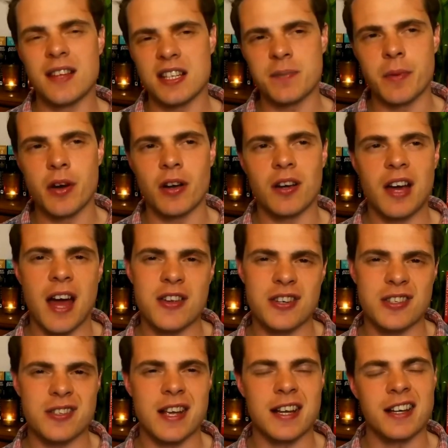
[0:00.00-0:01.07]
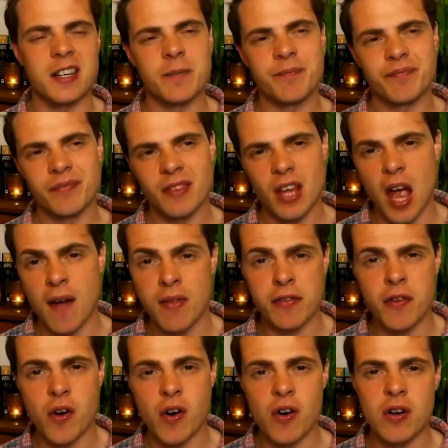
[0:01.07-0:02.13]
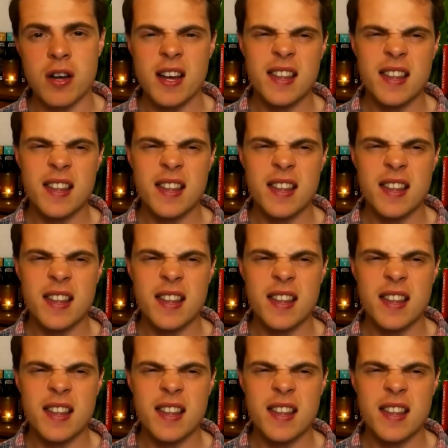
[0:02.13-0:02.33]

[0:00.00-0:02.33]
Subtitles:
this book, I just think, of the 4,